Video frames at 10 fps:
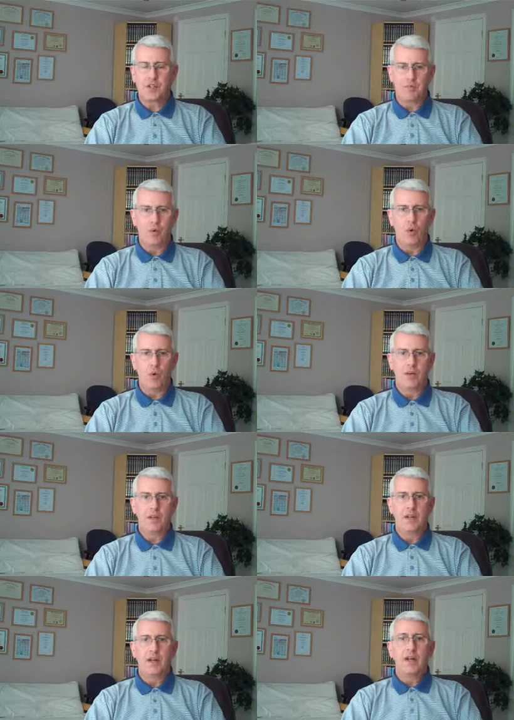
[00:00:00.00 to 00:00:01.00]
the ball,
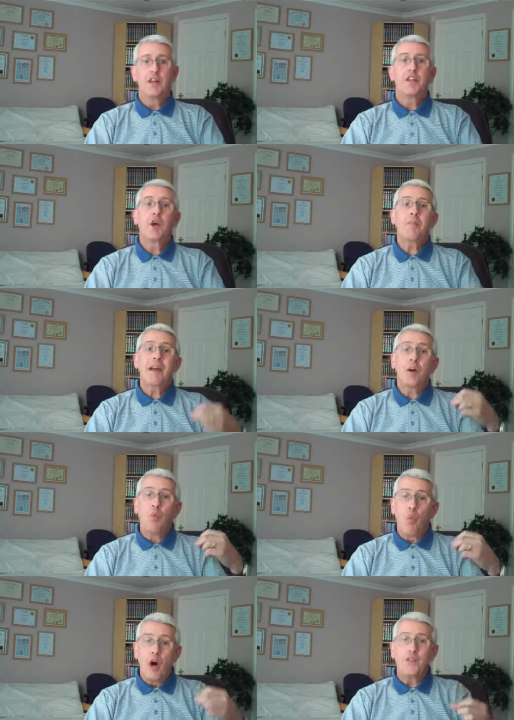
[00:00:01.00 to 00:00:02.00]
no matter
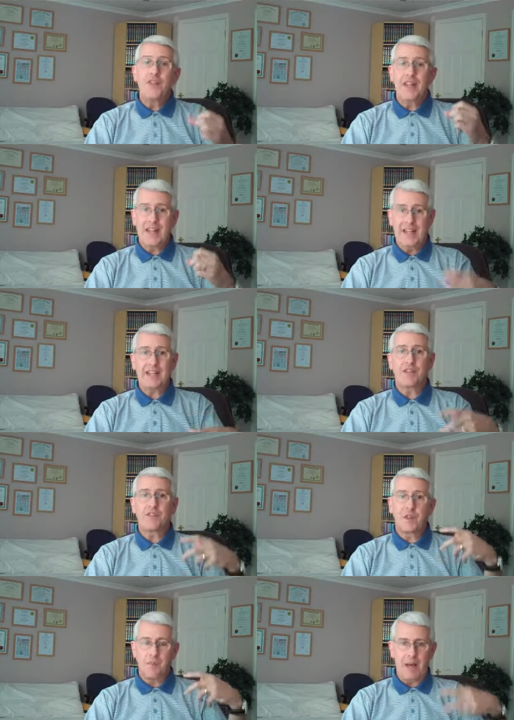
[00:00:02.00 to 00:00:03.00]
what the length
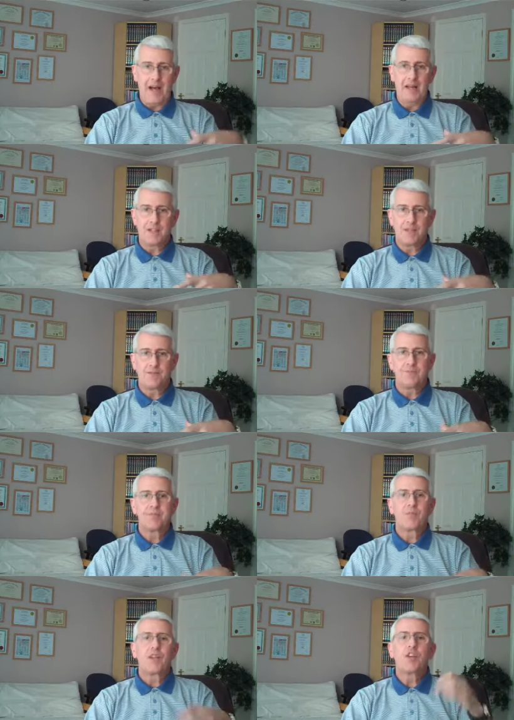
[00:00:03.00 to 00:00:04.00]
of the putt,
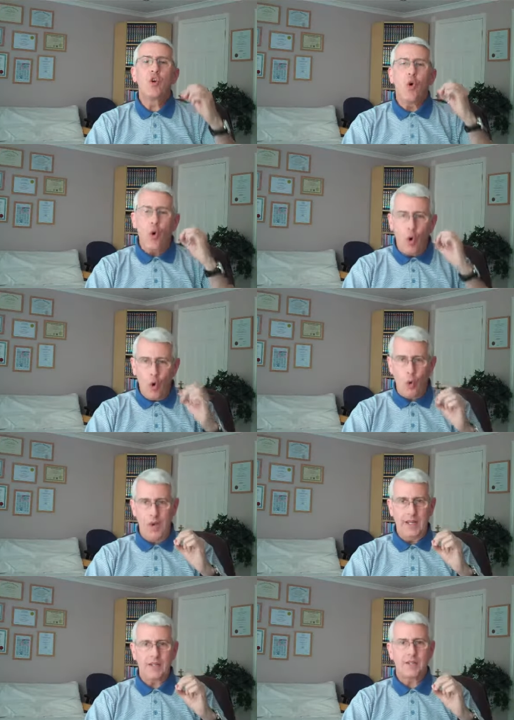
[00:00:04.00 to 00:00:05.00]
you're
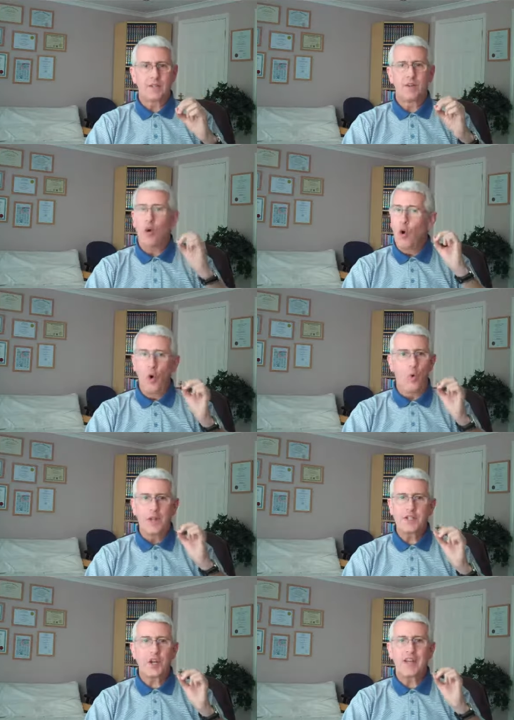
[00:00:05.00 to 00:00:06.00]
always
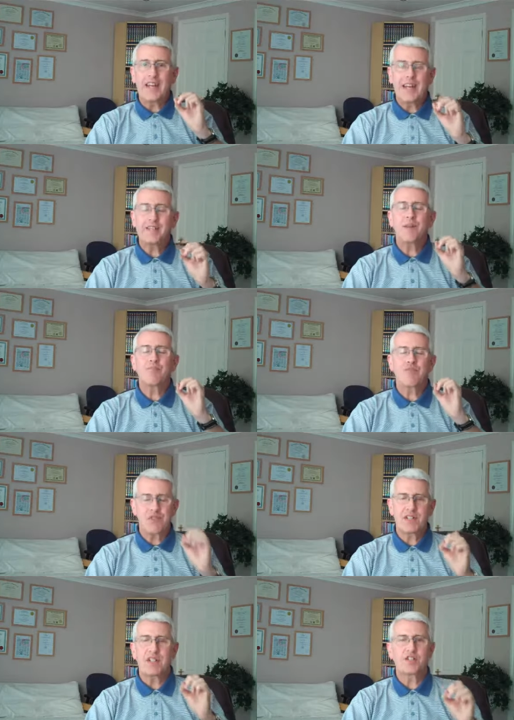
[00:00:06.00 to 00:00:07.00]
going to hit it
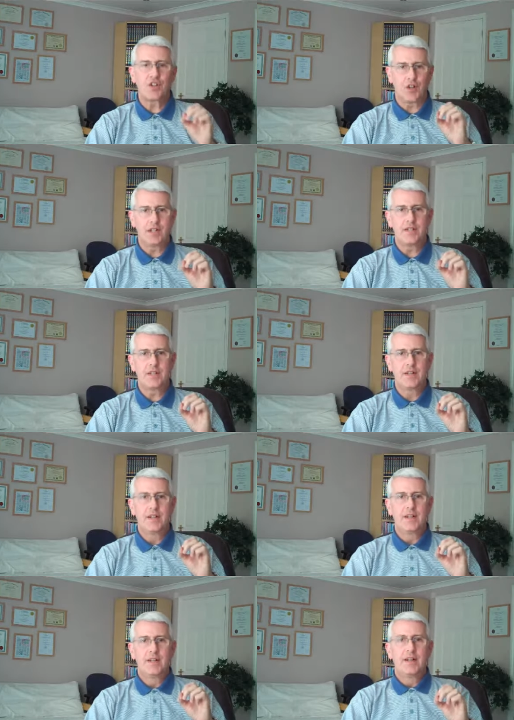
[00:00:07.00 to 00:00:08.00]
pretty solid,
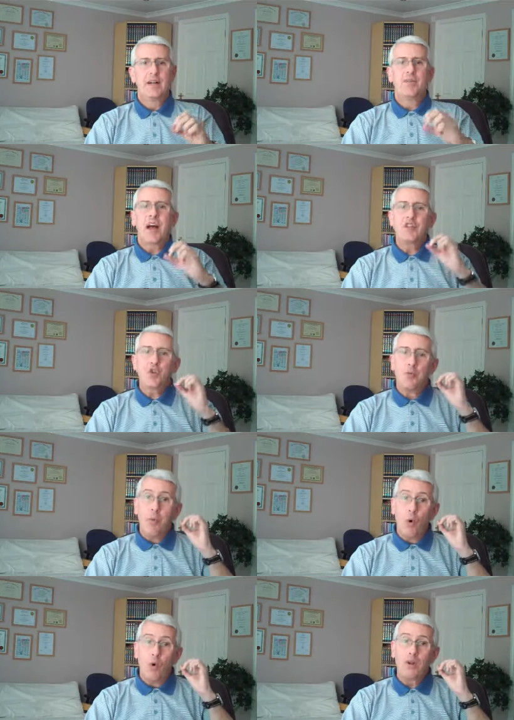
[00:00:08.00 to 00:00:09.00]
and your
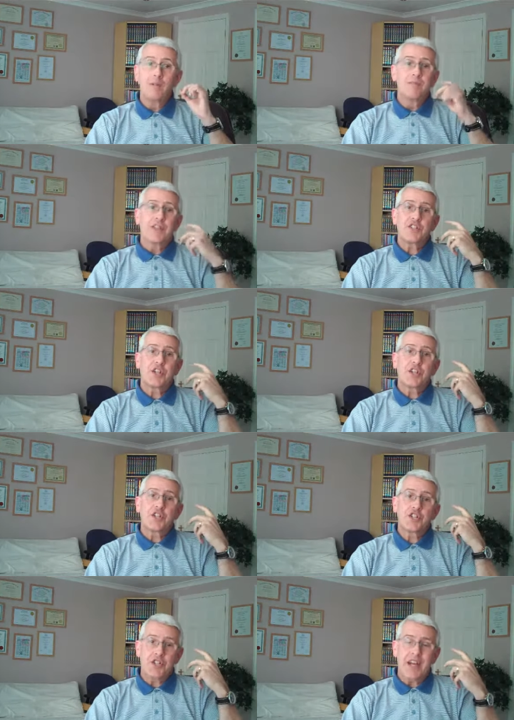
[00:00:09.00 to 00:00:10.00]
ball is going to
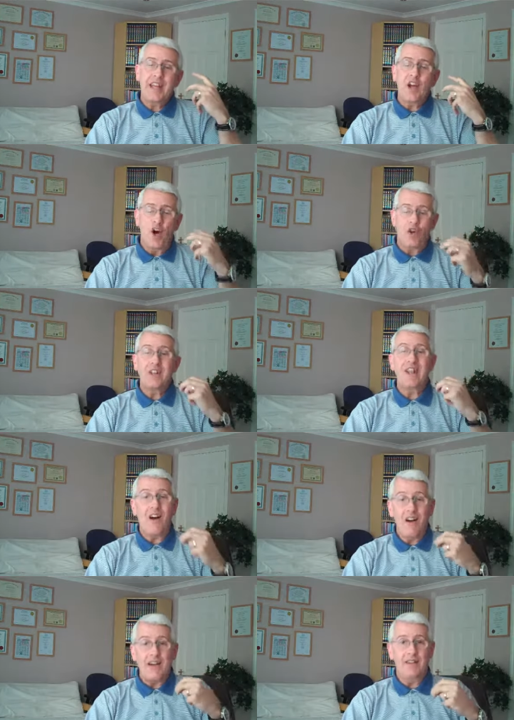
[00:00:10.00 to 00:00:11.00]
stay on
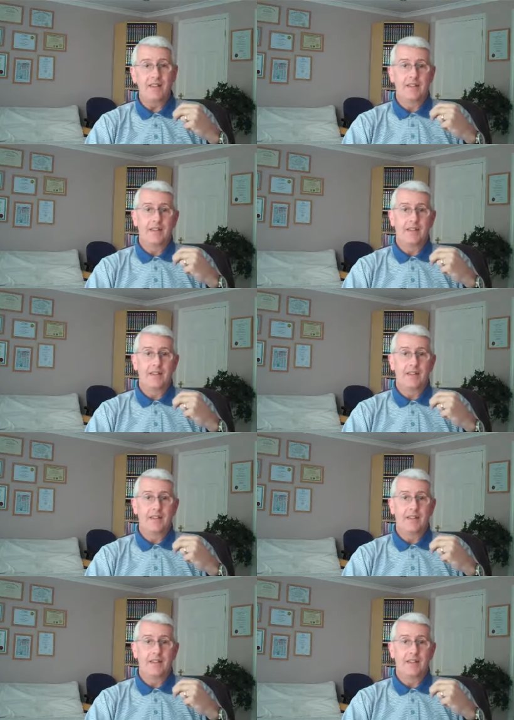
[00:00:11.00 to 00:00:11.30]
line.